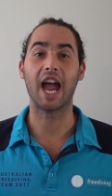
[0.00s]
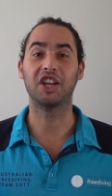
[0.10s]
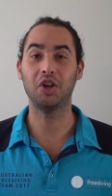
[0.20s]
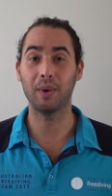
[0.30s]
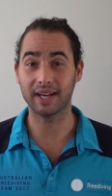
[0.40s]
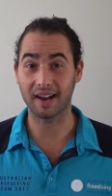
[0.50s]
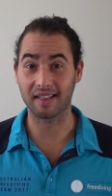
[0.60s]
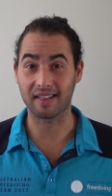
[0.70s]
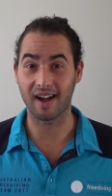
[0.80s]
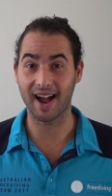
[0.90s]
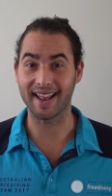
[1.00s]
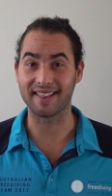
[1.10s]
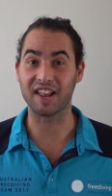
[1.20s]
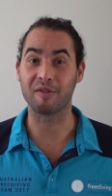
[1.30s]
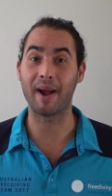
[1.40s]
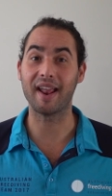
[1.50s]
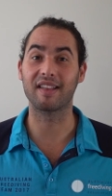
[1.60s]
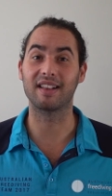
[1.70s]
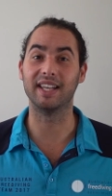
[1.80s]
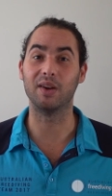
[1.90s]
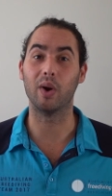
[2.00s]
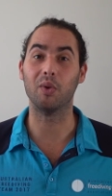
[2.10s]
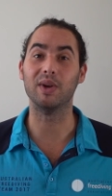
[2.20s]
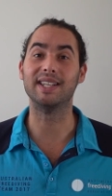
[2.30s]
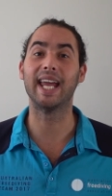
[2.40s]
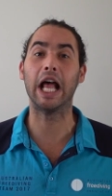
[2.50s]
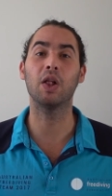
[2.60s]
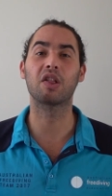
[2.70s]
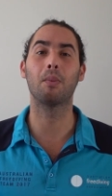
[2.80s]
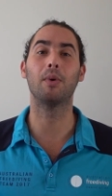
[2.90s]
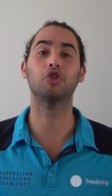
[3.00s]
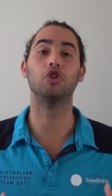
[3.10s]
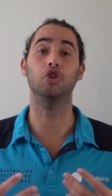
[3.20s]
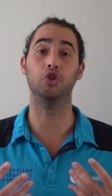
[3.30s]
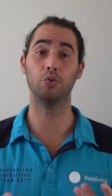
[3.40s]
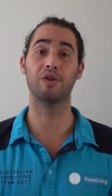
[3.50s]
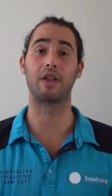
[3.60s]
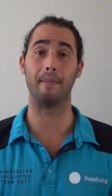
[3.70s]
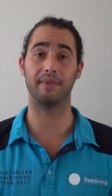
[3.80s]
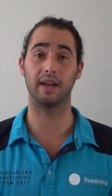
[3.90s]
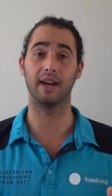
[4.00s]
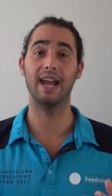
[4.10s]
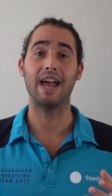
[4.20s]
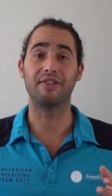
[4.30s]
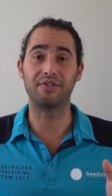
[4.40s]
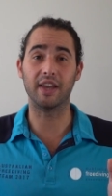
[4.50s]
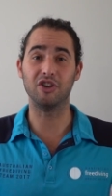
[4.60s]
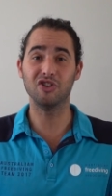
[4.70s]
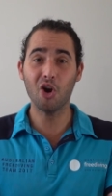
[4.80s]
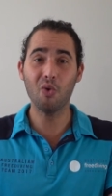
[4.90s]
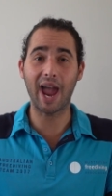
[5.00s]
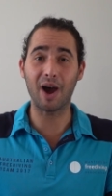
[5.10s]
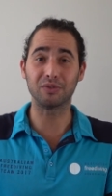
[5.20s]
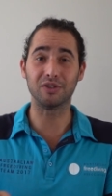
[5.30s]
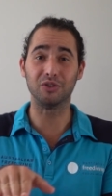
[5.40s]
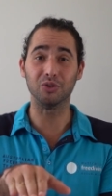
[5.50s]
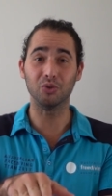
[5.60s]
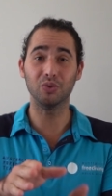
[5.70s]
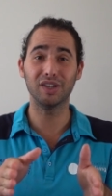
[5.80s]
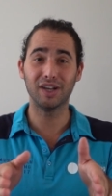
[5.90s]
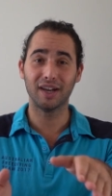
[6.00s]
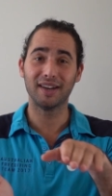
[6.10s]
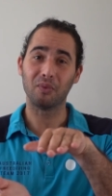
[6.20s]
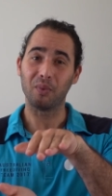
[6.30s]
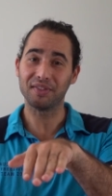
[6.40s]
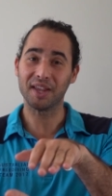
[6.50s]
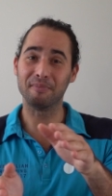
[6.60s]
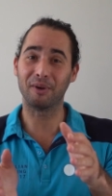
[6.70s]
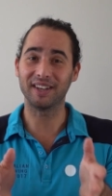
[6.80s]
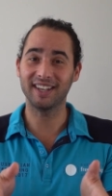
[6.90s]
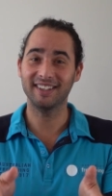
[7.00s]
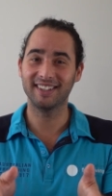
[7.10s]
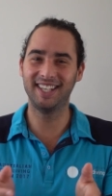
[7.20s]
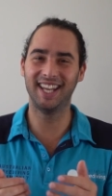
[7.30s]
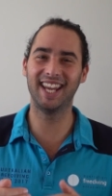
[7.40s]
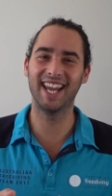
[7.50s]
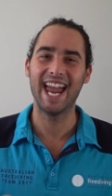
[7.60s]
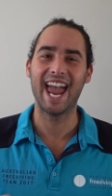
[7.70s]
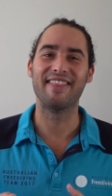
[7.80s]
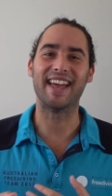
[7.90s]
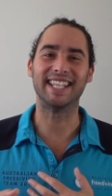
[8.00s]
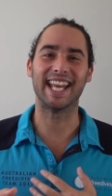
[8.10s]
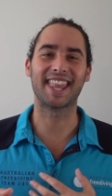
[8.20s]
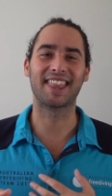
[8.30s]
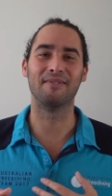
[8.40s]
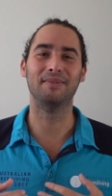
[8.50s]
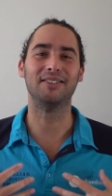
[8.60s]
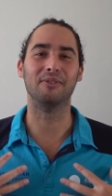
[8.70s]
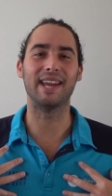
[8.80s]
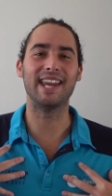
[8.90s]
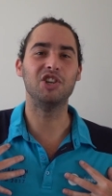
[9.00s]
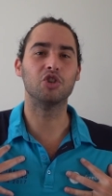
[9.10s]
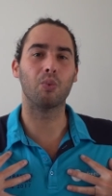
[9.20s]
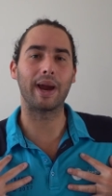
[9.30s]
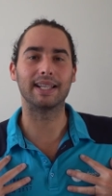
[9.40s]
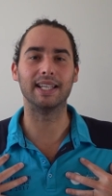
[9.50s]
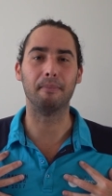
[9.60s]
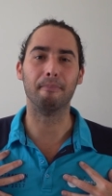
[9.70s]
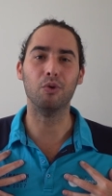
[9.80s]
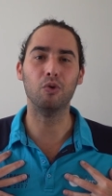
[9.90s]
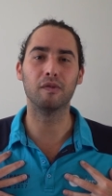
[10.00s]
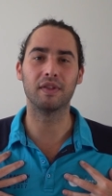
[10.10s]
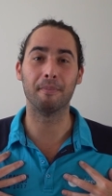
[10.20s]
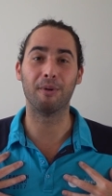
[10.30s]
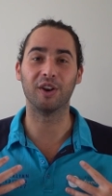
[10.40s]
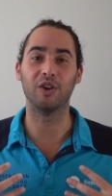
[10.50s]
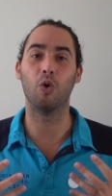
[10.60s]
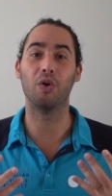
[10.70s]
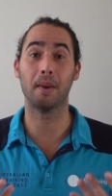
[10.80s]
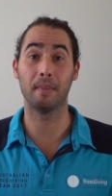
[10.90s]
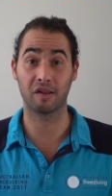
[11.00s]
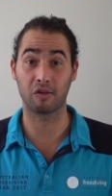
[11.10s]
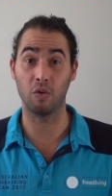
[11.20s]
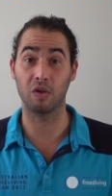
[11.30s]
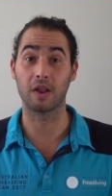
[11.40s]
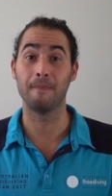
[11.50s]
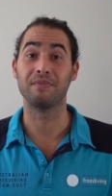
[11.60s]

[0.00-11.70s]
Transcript: A cueing exercise is basically when we tell someone to do something that they know how to do with their body that gets them to indirectly move their body or their muscles